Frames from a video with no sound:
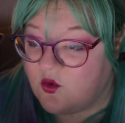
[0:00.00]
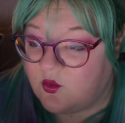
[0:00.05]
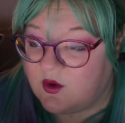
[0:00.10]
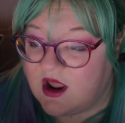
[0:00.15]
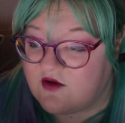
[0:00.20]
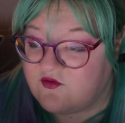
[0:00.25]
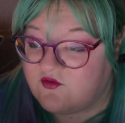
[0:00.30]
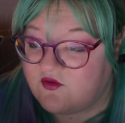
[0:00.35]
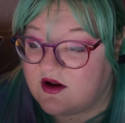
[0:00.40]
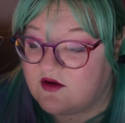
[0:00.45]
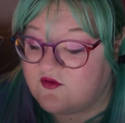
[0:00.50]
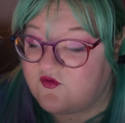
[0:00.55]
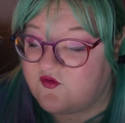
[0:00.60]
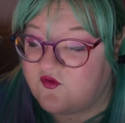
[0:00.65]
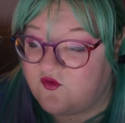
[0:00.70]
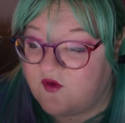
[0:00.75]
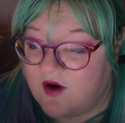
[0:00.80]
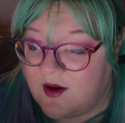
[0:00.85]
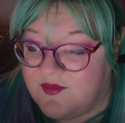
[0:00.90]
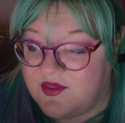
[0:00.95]
would have run
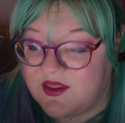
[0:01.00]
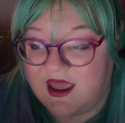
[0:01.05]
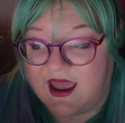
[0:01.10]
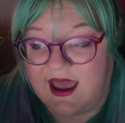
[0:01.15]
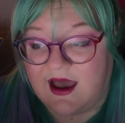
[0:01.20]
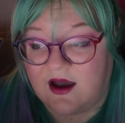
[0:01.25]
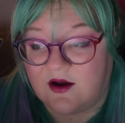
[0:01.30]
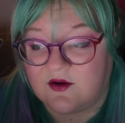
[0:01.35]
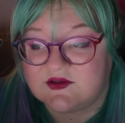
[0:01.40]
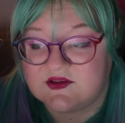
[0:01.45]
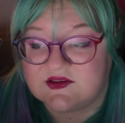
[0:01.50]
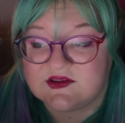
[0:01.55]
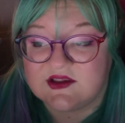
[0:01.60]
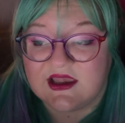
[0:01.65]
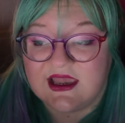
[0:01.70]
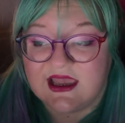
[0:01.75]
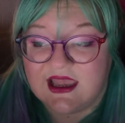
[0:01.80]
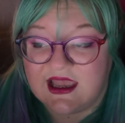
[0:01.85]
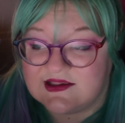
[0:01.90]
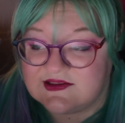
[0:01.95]
from the house
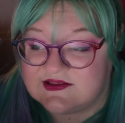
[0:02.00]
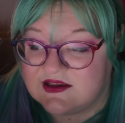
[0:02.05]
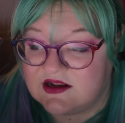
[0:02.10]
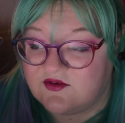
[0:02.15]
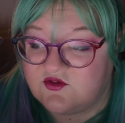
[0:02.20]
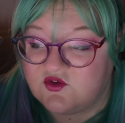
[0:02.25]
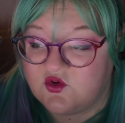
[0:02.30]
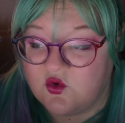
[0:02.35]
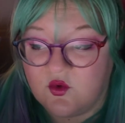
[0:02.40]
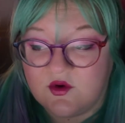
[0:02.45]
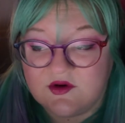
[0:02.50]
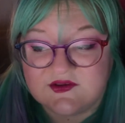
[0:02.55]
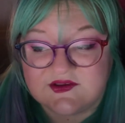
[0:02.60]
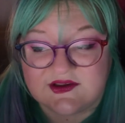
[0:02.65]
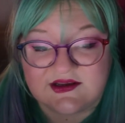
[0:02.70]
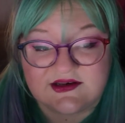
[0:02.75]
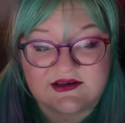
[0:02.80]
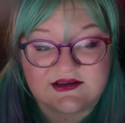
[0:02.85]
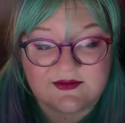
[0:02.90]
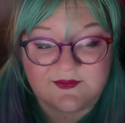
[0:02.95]
instead of towards
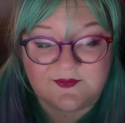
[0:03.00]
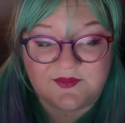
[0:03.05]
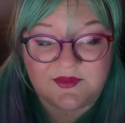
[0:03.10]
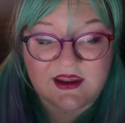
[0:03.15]
it.